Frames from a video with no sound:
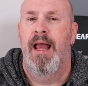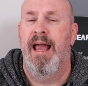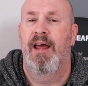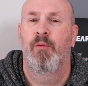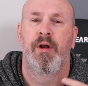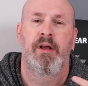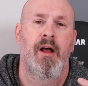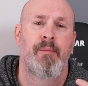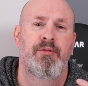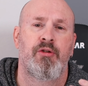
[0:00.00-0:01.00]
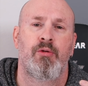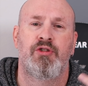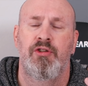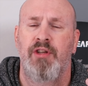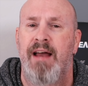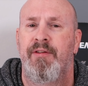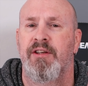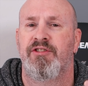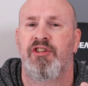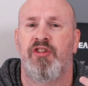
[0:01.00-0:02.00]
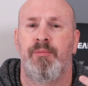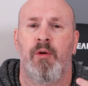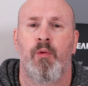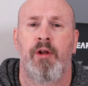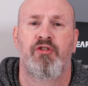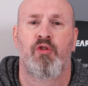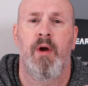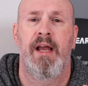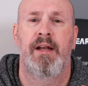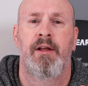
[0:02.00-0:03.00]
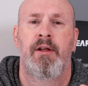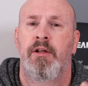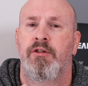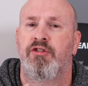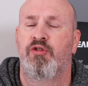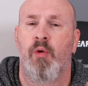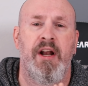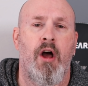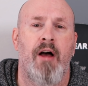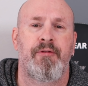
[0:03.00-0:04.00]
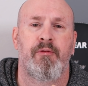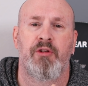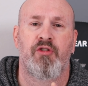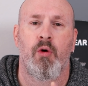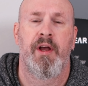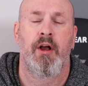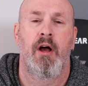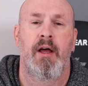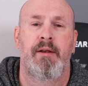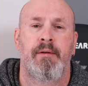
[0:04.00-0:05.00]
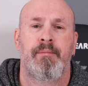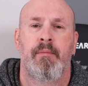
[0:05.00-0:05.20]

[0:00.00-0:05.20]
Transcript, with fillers: And when it comes to just having a system that runs great straight off of what's going on,